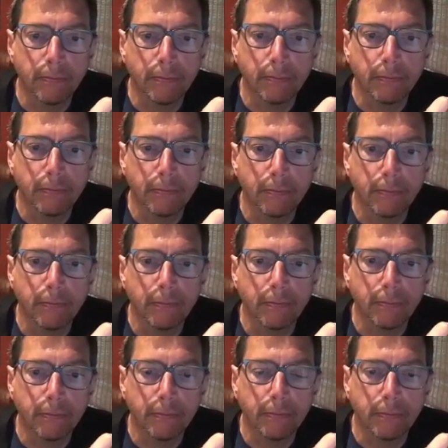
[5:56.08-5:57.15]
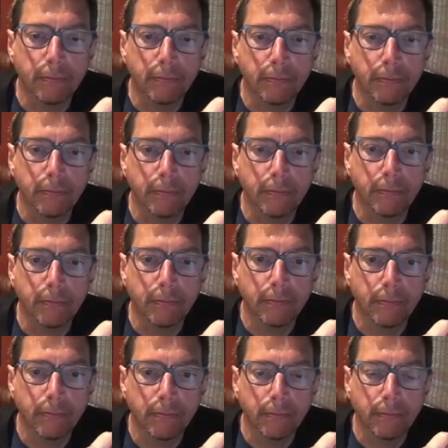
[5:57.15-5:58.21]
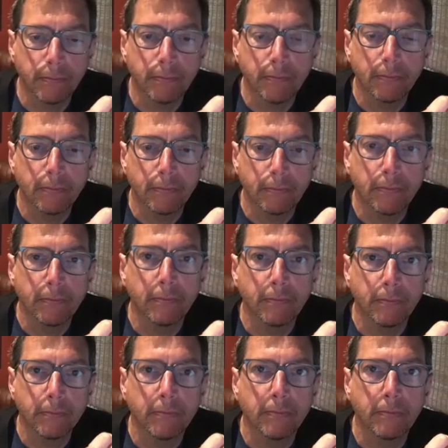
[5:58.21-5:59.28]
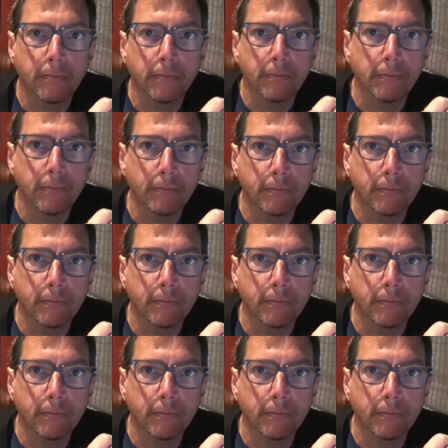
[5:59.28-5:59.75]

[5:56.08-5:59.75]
No words are spoken by the person on screen.